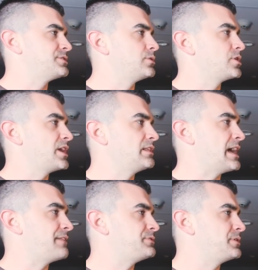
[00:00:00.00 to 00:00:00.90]
So looking
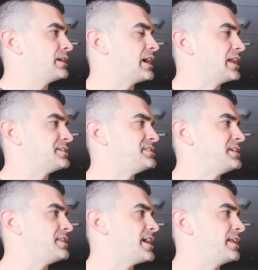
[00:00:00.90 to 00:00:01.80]
left, you can kind of
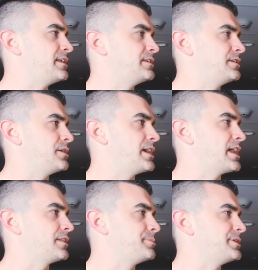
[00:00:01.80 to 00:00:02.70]
see that, you know, I
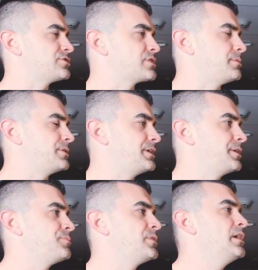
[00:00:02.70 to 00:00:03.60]
had a little bit of trouble
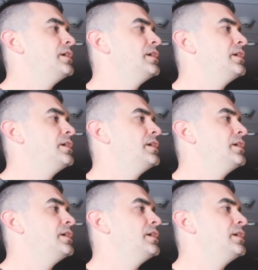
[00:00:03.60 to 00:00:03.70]
here.